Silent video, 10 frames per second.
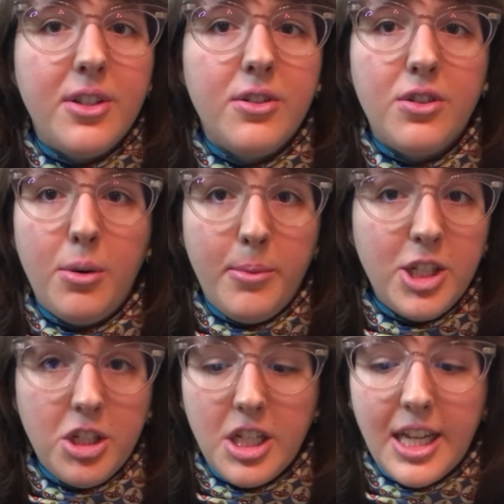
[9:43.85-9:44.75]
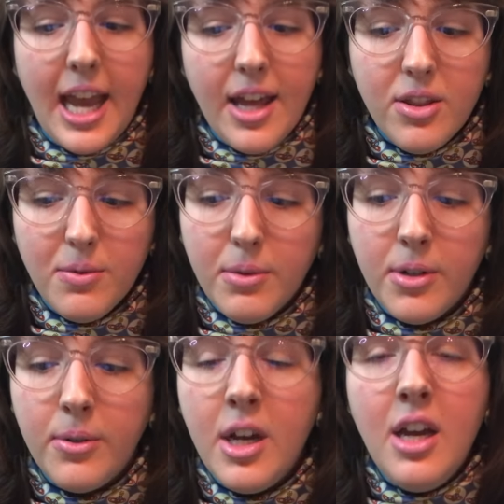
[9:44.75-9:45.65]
There's so much to get through.